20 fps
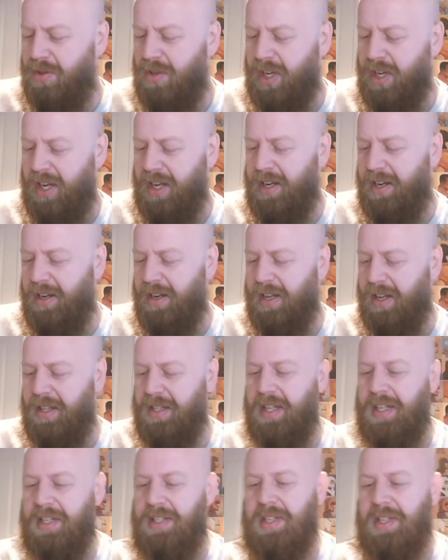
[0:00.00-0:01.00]
and
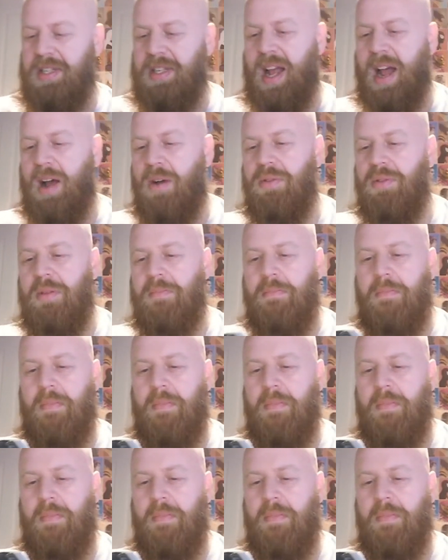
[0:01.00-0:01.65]
this is how the